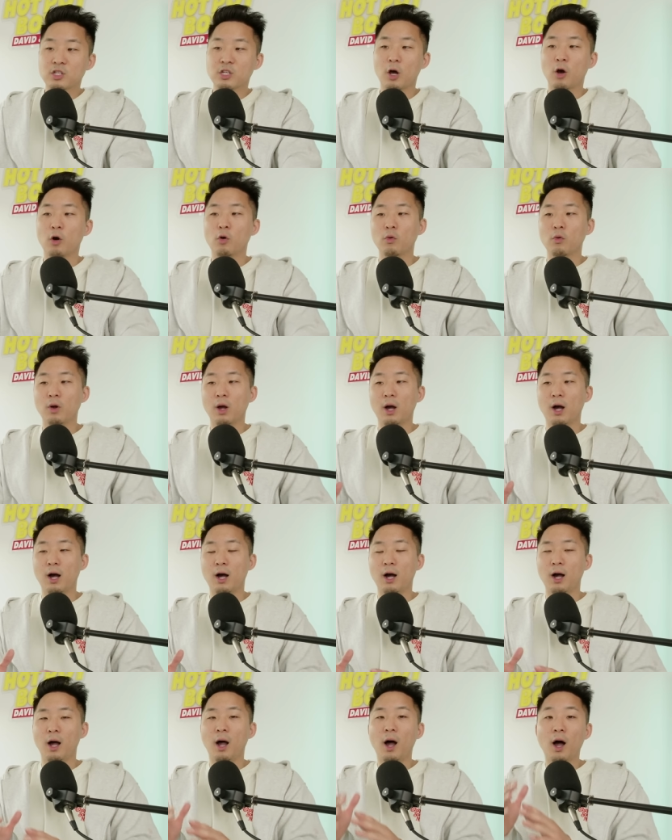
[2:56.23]
So
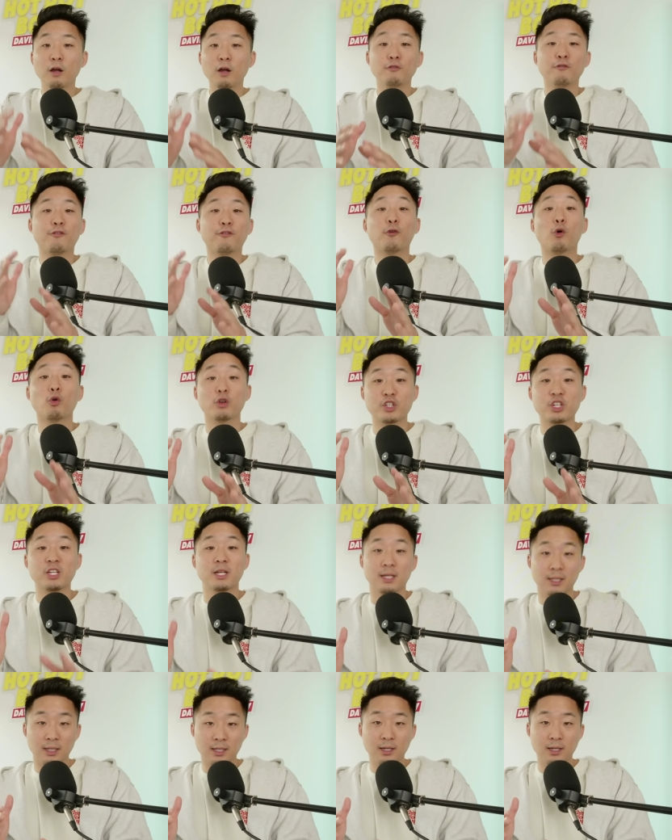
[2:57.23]
uh,
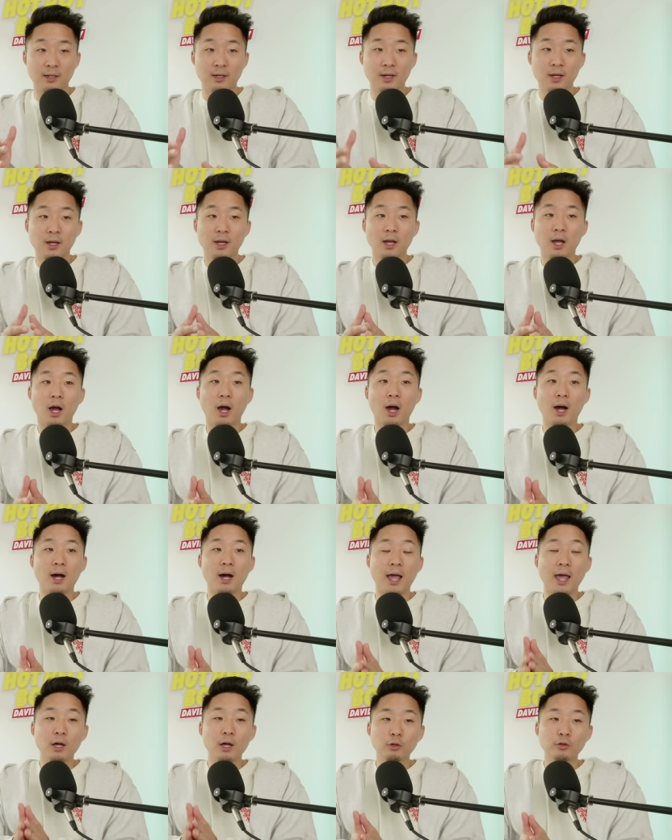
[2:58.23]
unfortunately, uh,
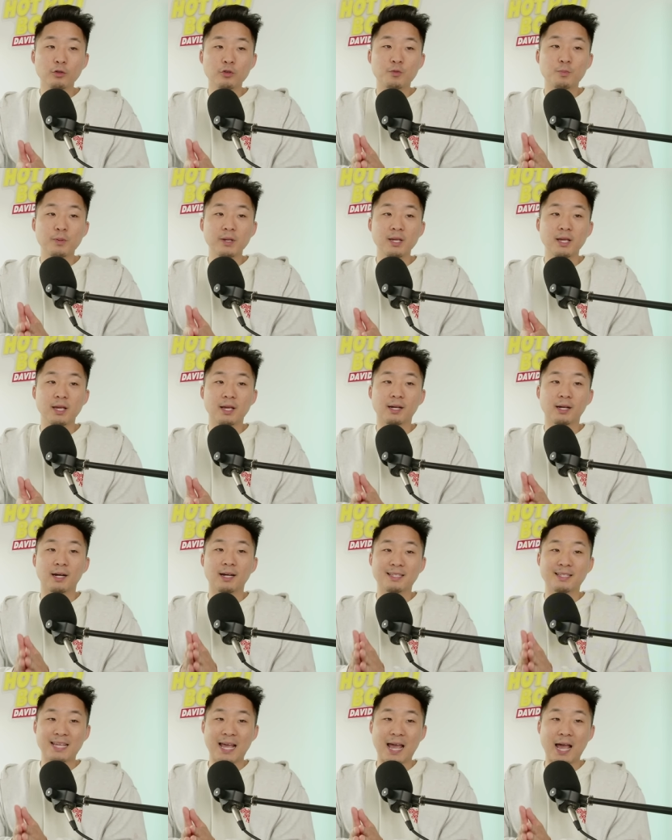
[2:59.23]
elders being
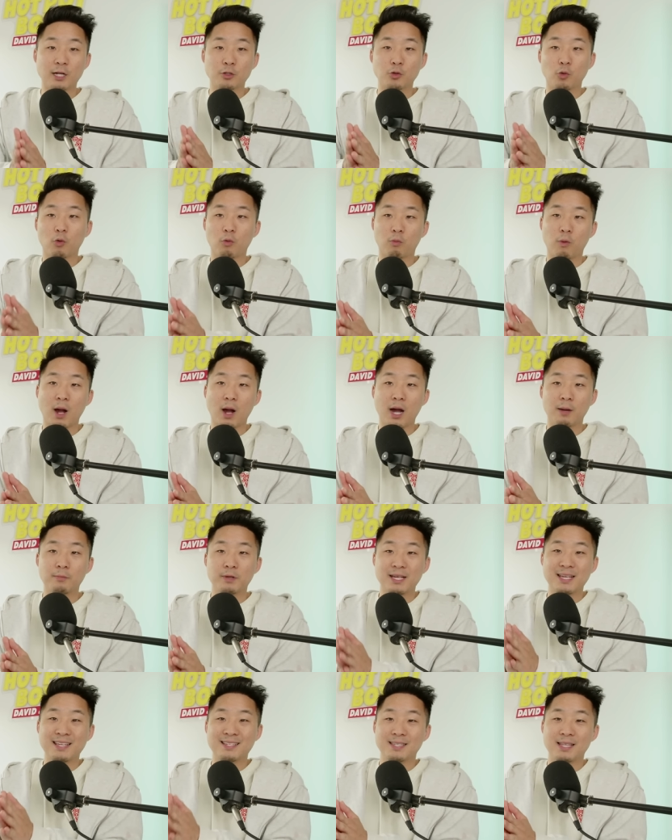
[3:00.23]
attacked or
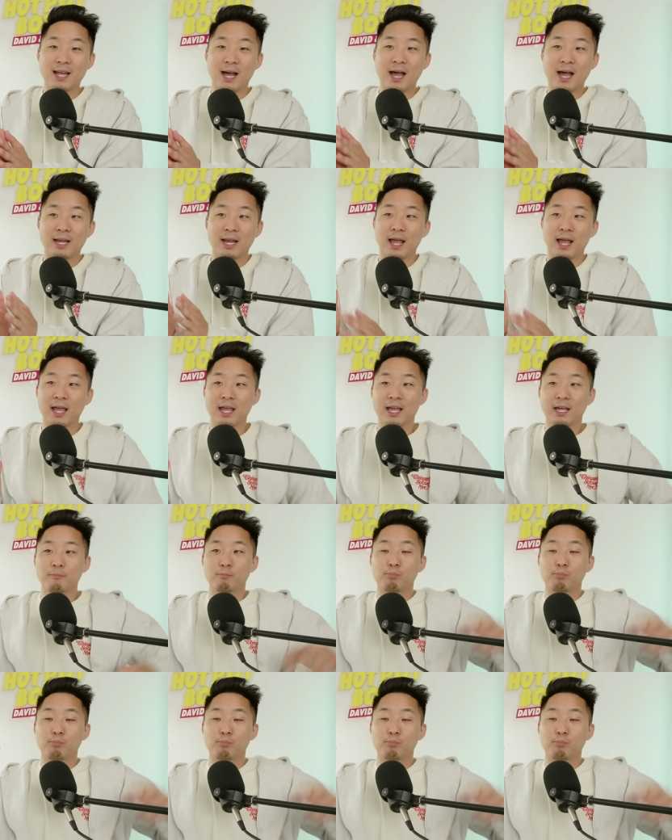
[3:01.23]
robbed is not a